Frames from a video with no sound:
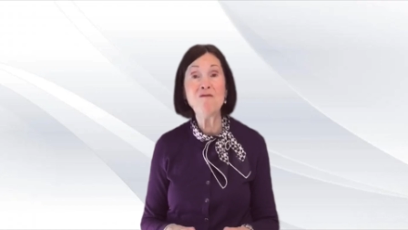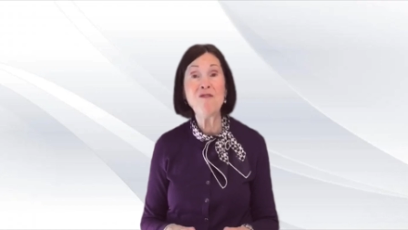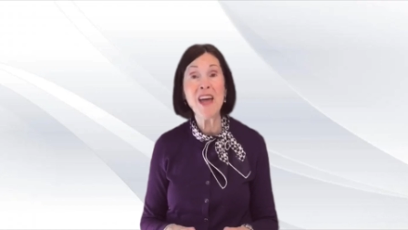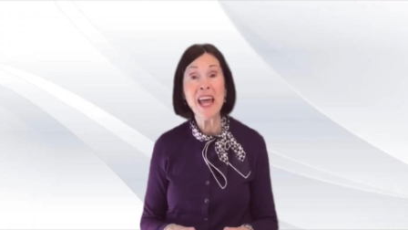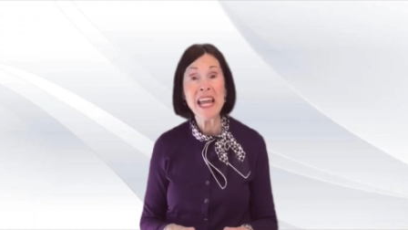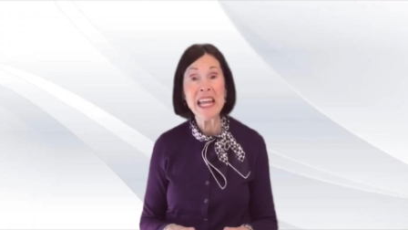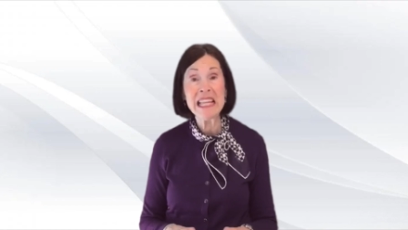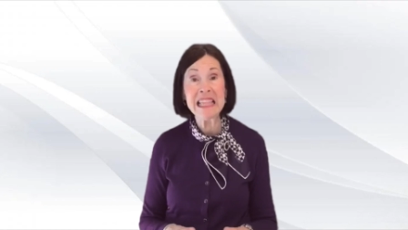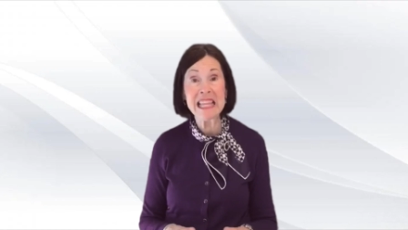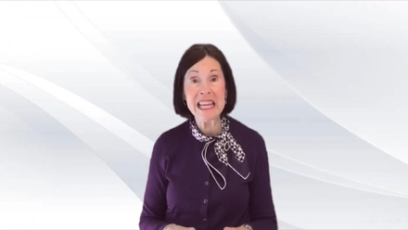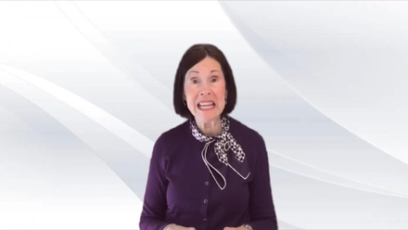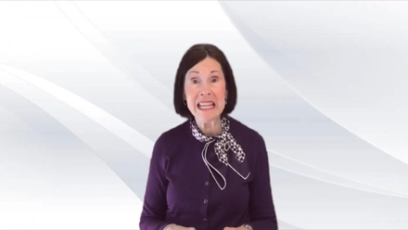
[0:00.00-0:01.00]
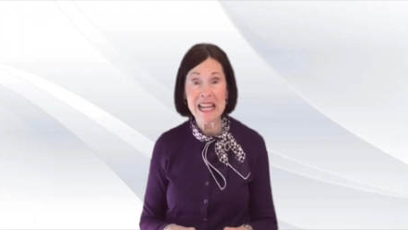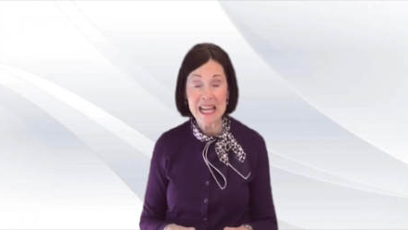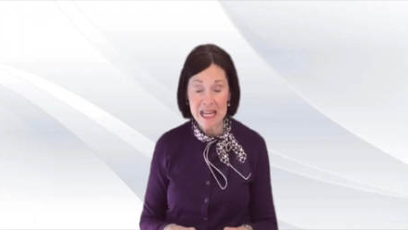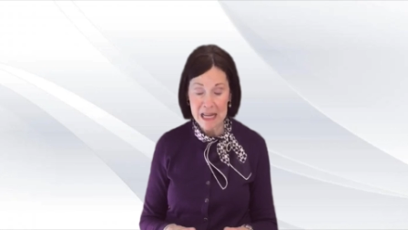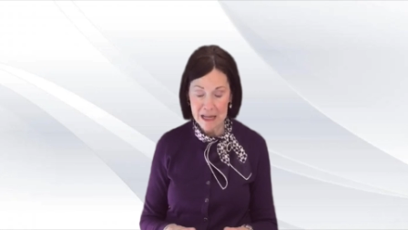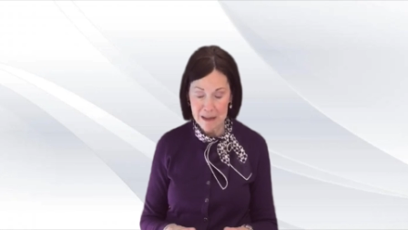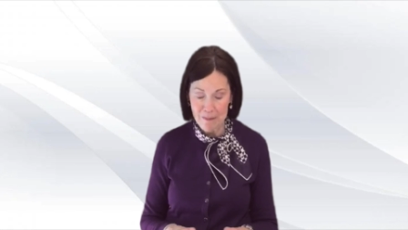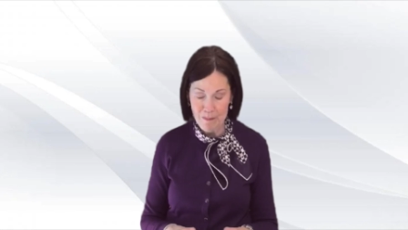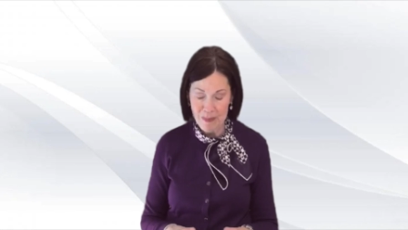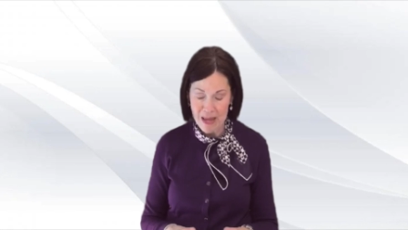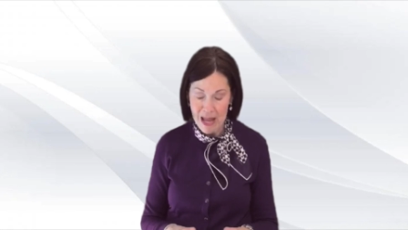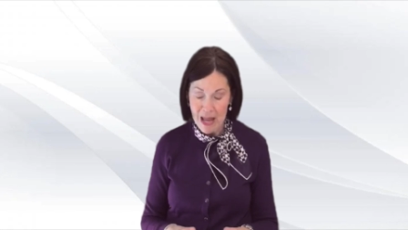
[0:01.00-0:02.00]
faith in him
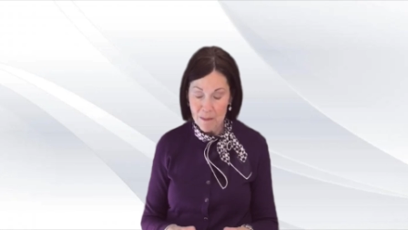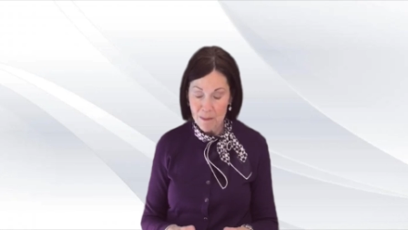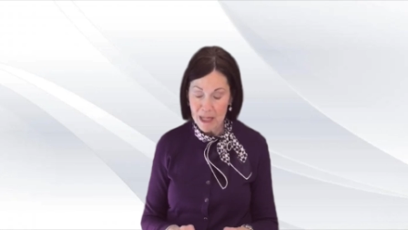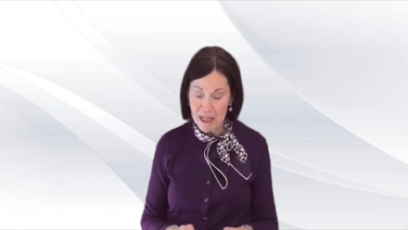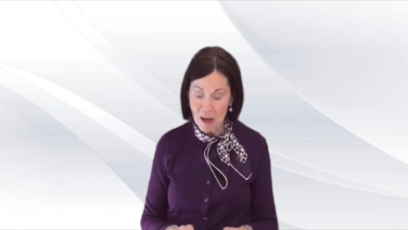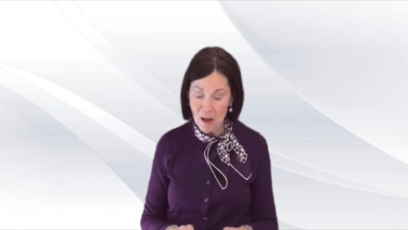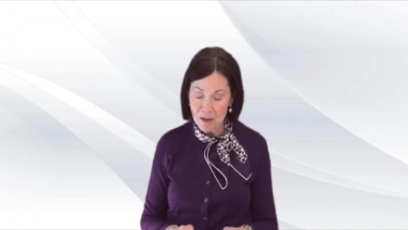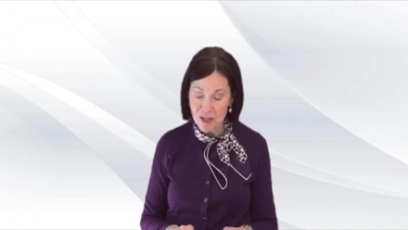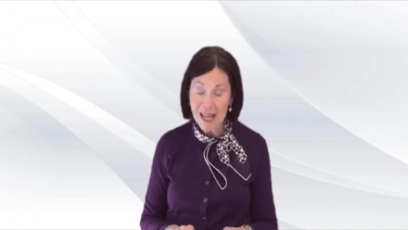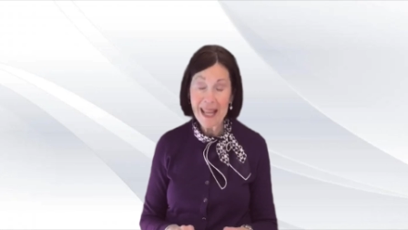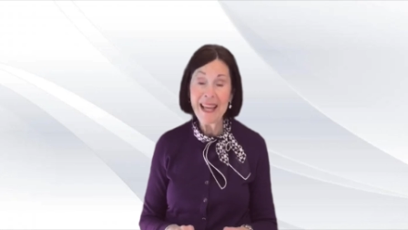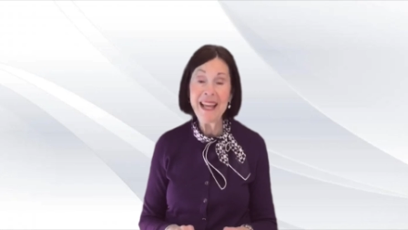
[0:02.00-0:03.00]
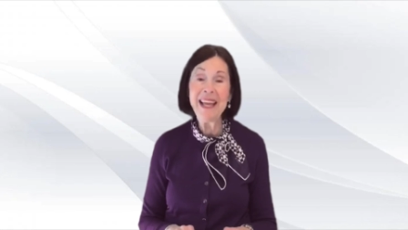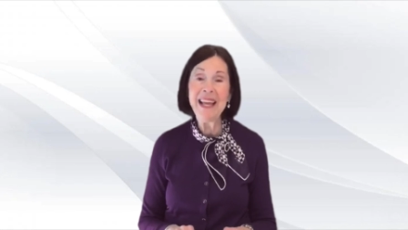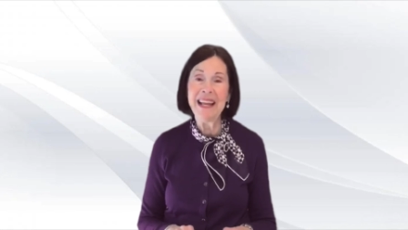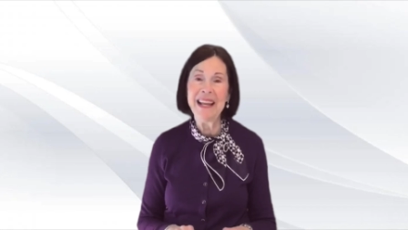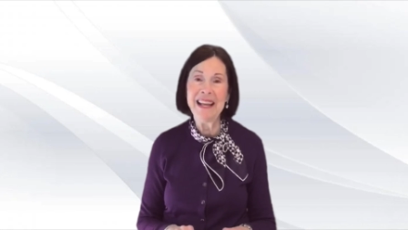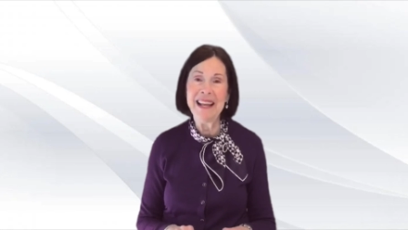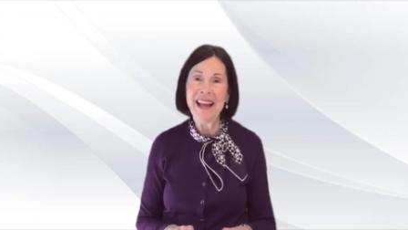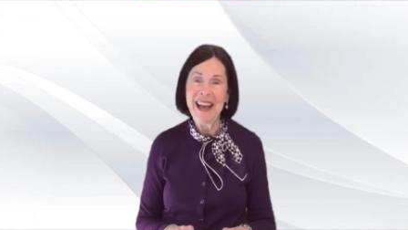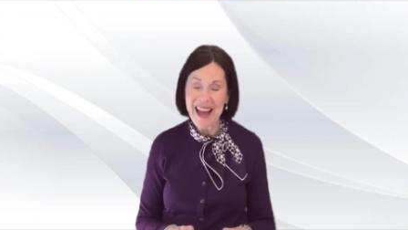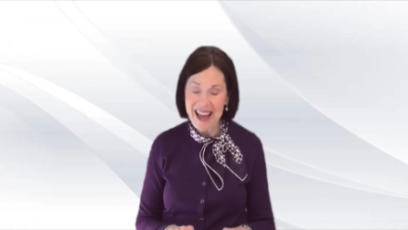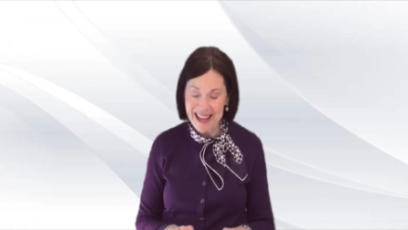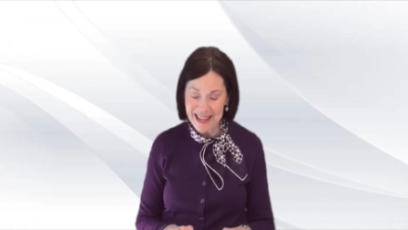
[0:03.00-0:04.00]
because he
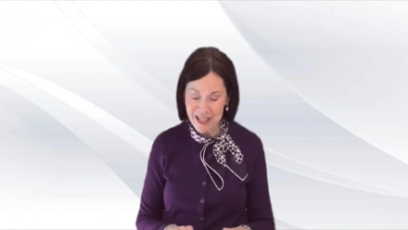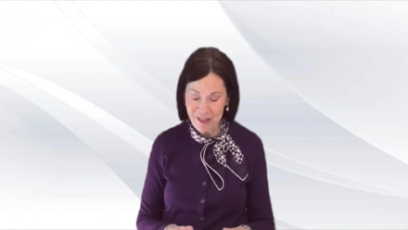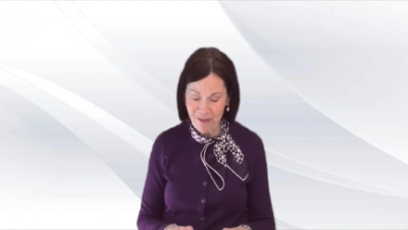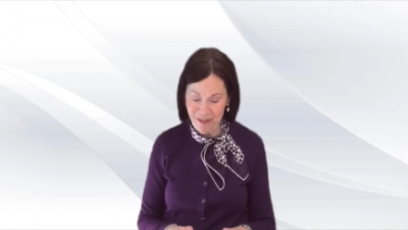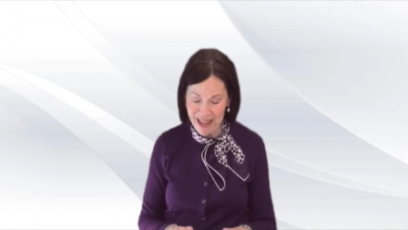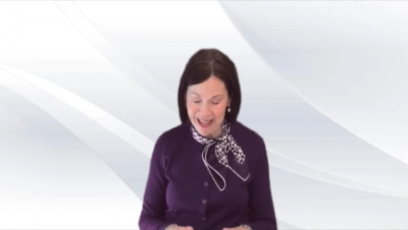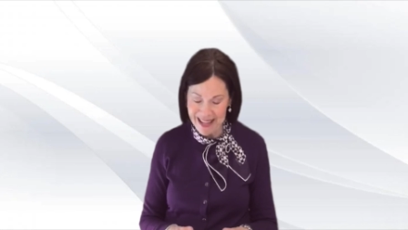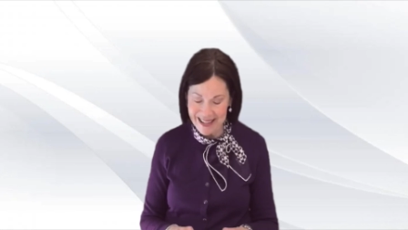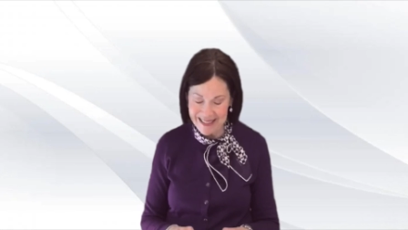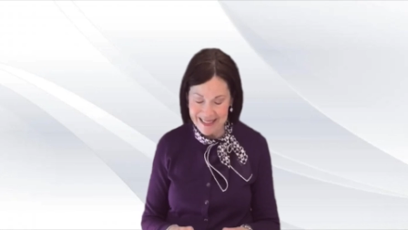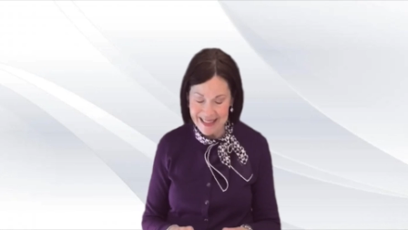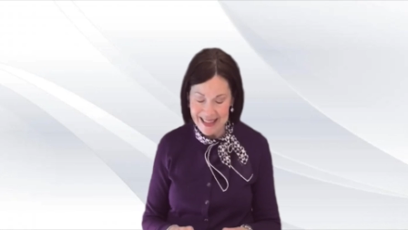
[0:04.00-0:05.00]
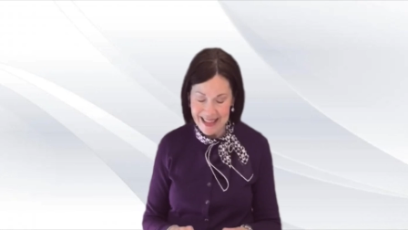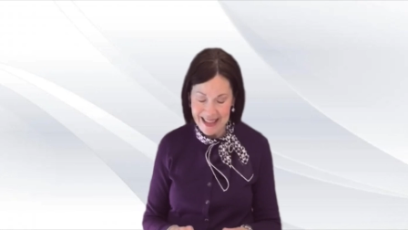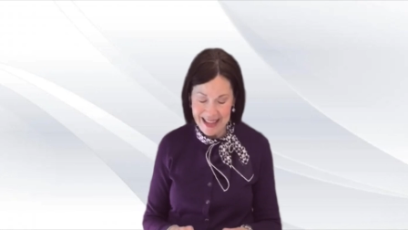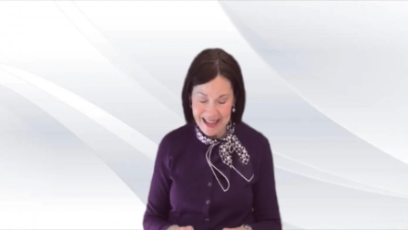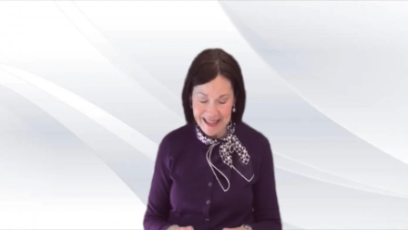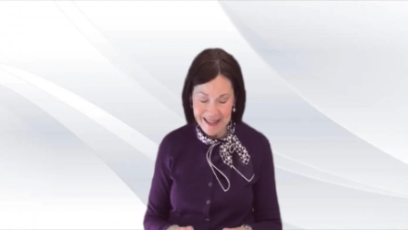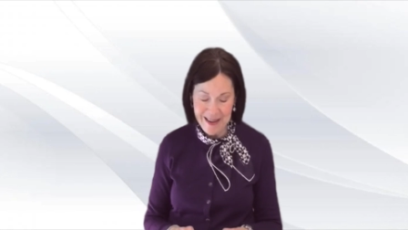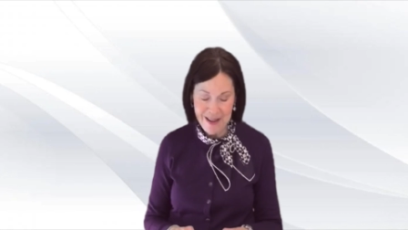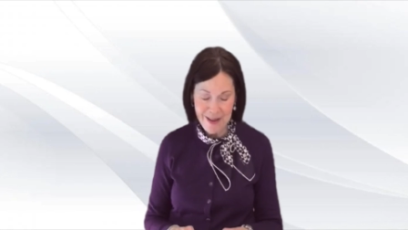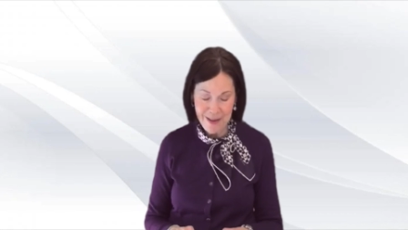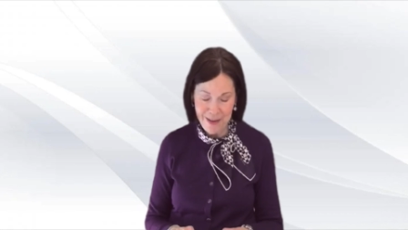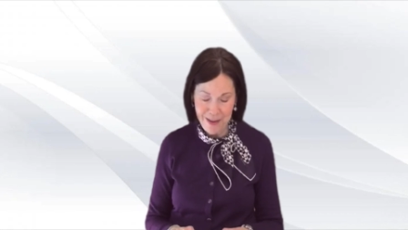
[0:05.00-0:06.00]
has faith in
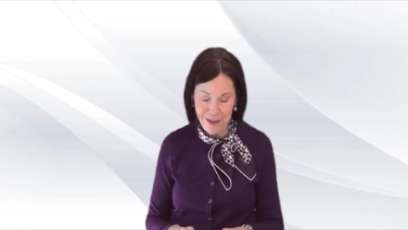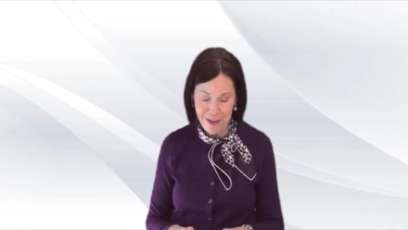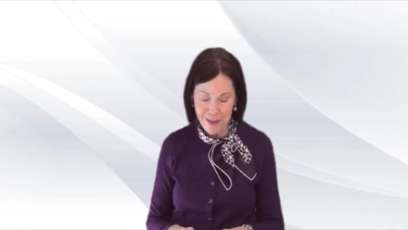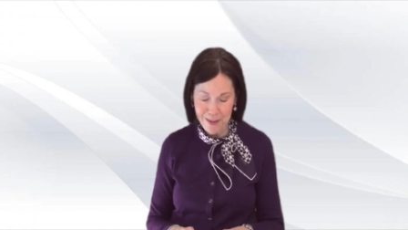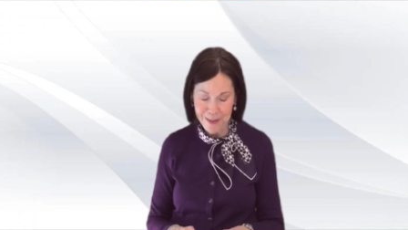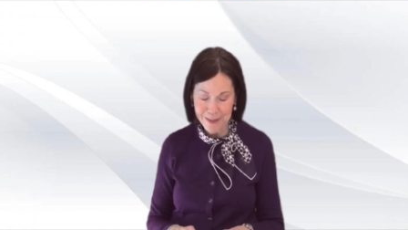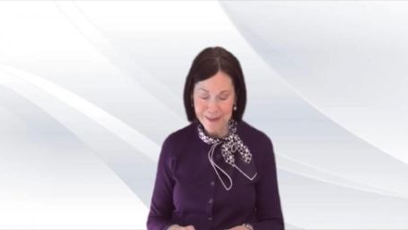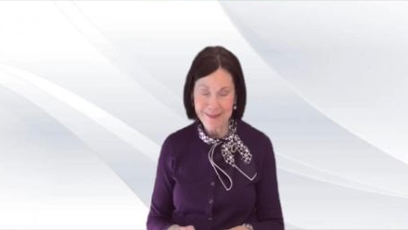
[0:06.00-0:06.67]
you.